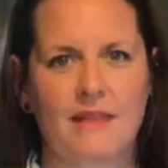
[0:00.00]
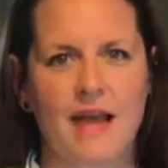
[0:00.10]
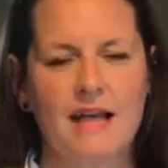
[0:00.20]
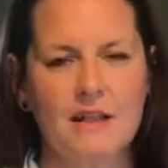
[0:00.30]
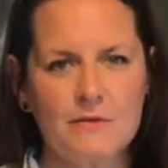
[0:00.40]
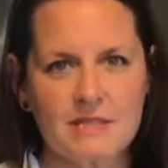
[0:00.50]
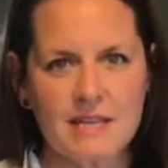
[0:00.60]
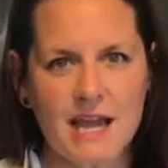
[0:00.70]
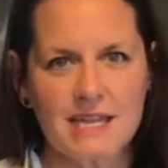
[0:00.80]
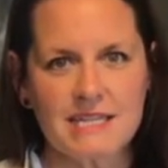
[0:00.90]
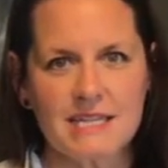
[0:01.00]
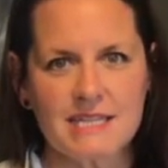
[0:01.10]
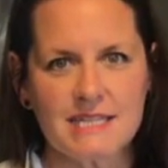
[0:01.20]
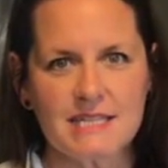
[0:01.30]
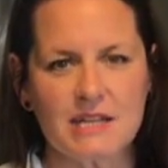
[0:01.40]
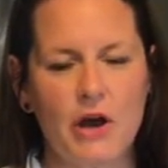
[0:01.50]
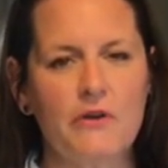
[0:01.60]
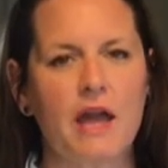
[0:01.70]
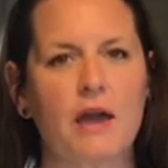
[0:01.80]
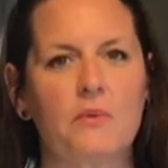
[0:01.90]
Hello, scientists.
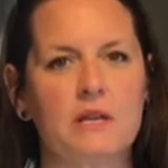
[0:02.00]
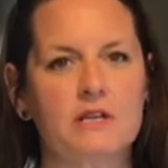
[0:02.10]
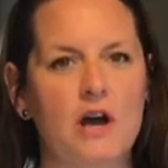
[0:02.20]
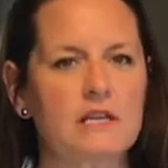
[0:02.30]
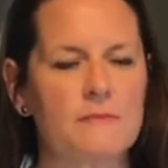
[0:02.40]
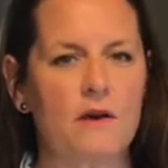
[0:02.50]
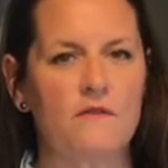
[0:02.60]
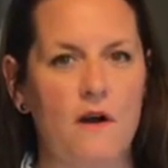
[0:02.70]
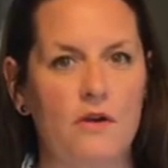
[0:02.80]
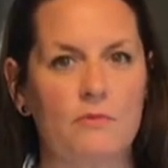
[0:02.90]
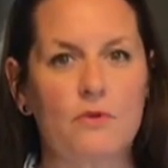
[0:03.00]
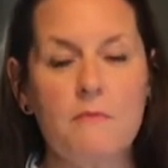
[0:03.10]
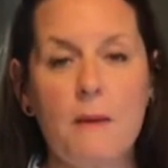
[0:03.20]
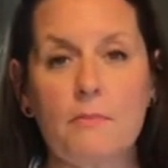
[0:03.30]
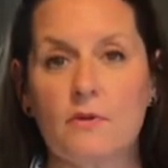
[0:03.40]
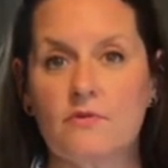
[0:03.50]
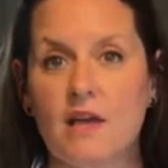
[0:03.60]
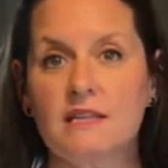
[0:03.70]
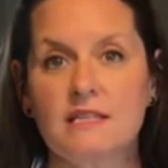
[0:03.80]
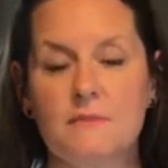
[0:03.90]
Okay, we talked about volume. Remember,
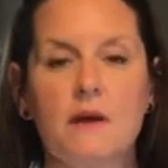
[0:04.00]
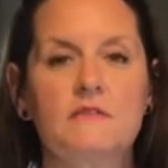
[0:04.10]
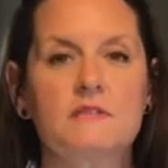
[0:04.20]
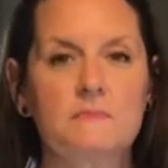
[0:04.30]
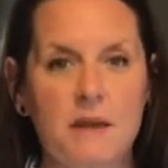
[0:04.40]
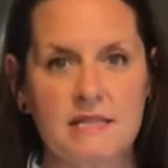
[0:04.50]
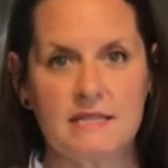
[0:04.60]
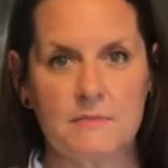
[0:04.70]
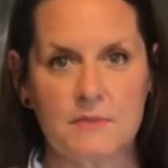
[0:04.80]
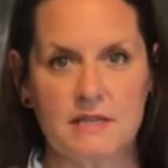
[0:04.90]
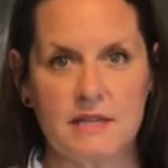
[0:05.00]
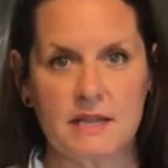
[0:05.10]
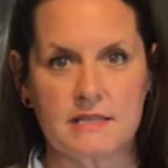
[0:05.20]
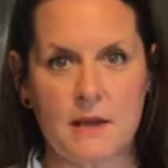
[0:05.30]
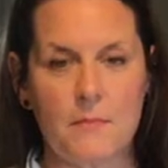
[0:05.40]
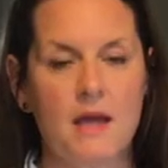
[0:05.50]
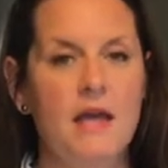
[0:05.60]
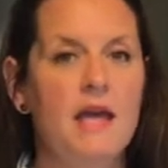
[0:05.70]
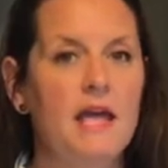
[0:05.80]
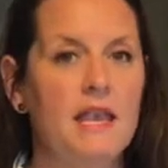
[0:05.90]
that's the amount of space something takes up.
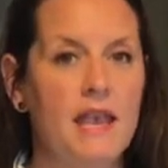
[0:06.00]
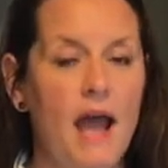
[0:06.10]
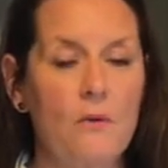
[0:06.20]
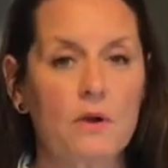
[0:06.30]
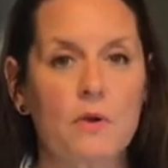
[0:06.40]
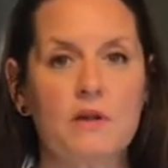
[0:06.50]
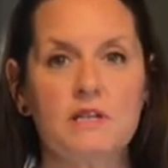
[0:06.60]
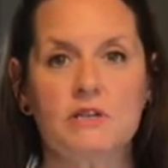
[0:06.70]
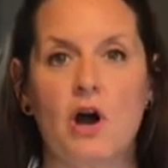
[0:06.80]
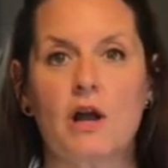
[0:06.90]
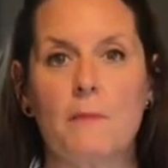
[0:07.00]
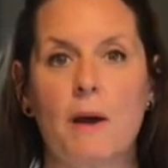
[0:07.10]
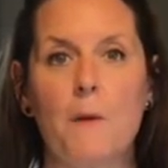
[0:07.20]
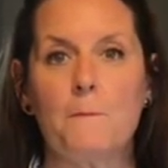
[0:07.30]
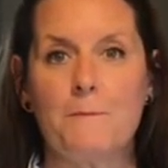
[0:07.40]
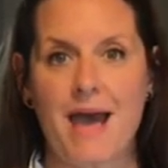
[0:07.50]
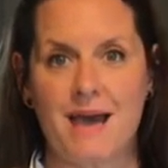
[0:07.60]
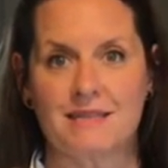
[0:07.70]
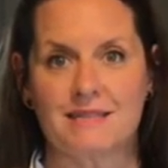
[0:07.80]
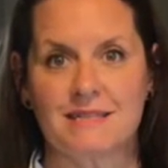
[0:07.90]
Now we're going to talk about
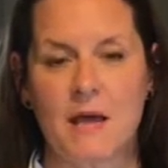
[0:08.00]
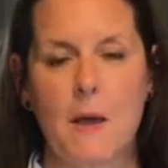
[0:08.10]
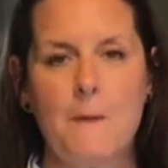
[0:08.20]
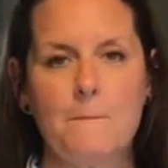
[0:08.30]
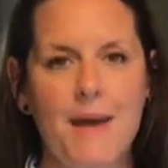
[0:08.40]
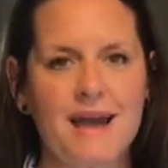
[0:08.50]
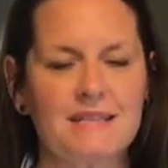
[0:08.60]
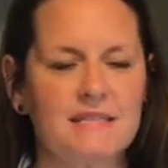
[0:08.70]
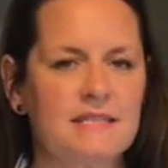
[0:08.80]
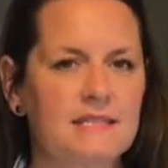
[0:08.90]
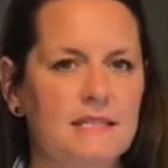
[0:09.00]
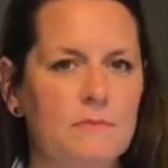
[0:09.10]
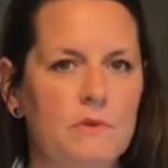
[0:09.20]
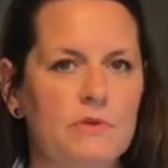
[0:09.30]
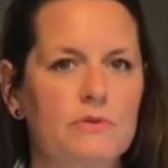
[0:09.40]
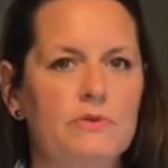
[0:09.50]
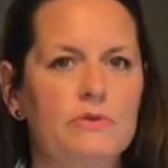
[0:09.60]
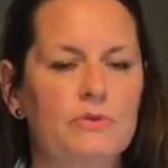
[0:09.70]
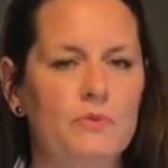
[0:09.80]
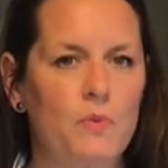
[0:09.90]
mass. Mass is similar
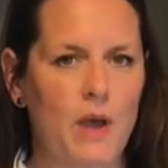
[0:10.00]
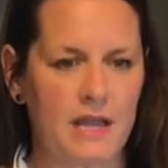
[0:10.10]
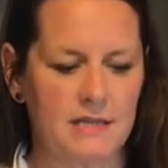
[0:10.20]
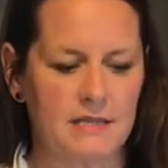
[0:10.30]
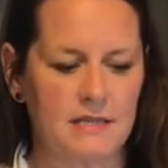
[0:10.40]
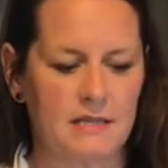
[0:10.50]
to weight.